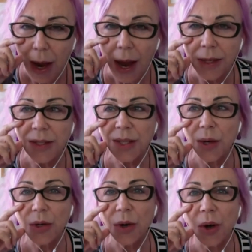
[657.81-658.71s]
And so
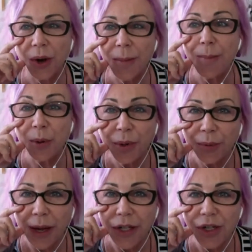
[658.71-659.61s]
you're going to build a
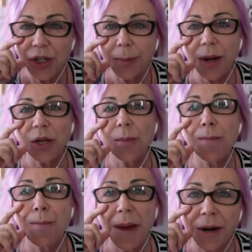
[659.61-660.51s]
relationship, and you're
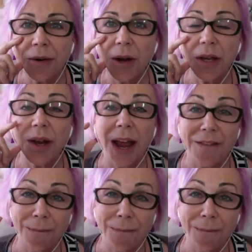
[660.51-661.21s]
going to have a